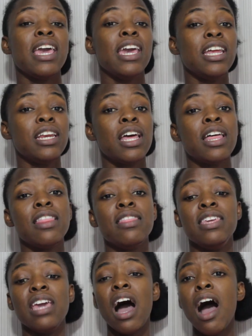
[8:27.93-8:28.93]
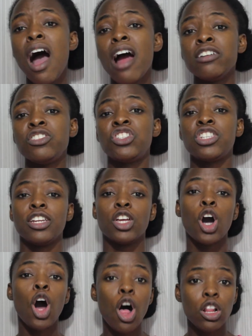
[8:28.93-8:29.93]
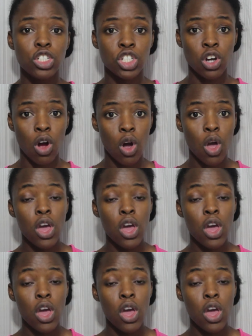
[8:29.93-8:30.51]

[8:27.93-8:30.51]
in the arts and culture.